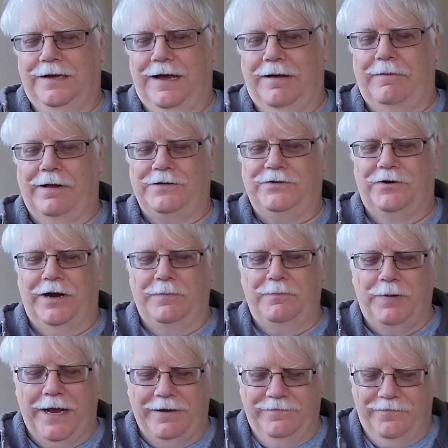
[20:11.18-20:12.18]
I'm not sure I'd
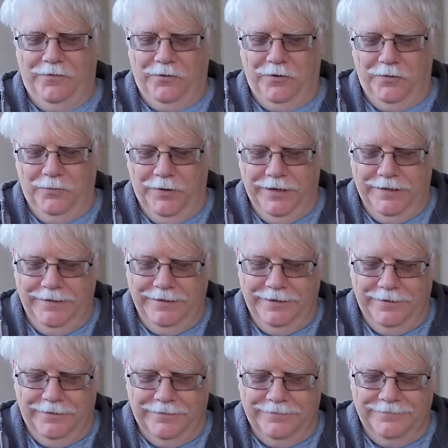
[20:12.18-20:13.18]
pay for, but, you
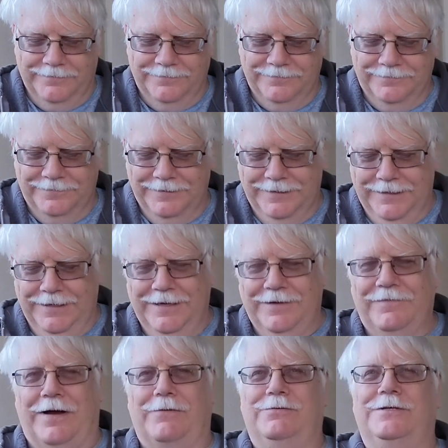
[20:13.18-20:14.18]
know,
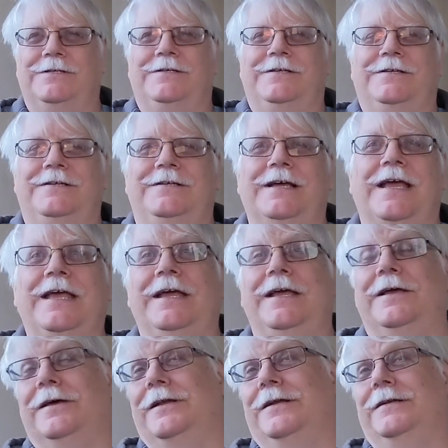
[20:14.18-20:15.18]
if I was
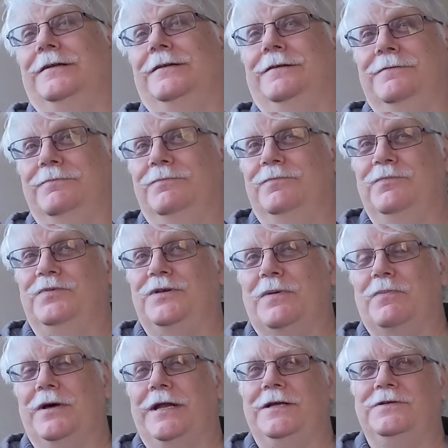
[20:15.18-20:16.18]
digging in
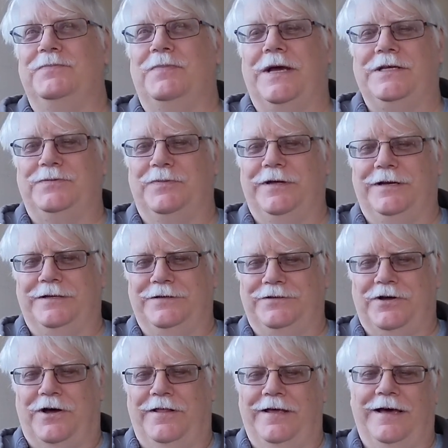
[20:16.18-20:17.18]
somebody's basement and
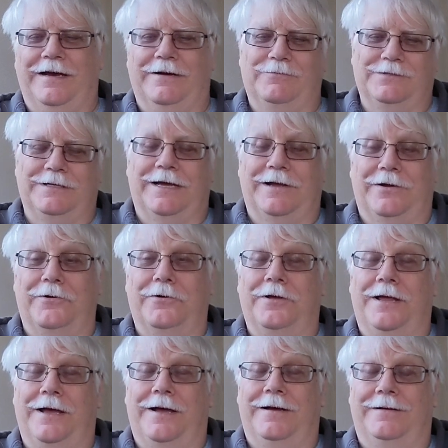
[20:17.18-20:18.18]
saw that, it was like, oh
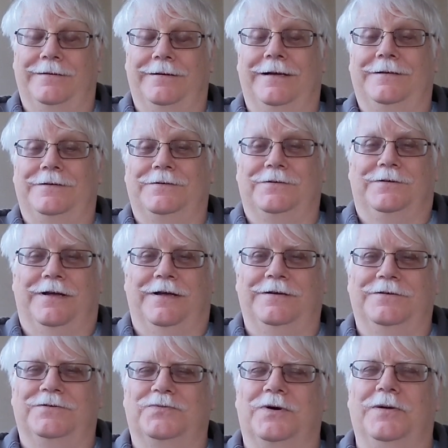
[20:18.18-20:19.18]
yeah, I just
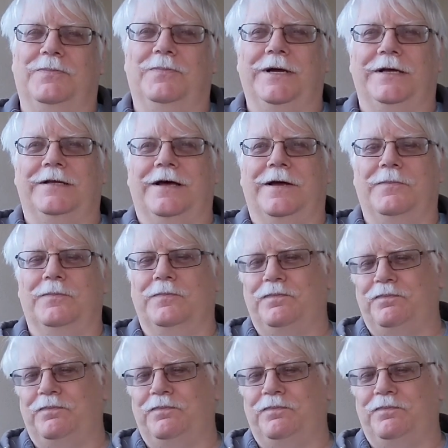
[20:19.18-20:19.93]
won big time.